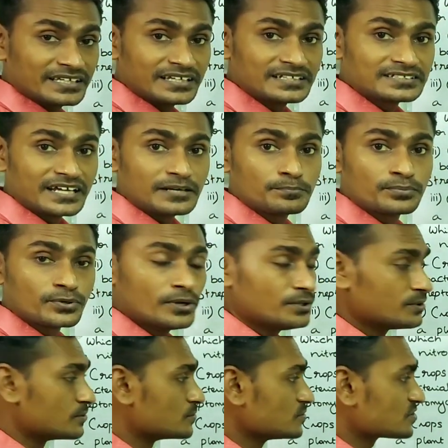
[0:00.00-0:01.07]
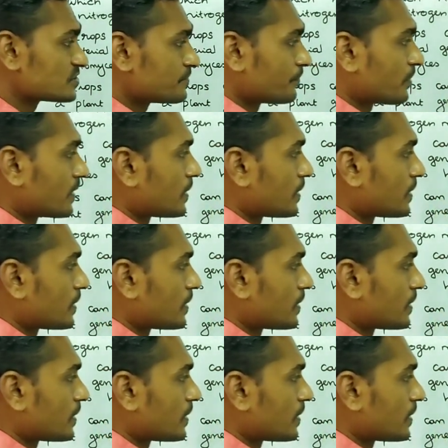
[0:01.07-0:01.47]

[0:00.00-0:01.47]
It can produce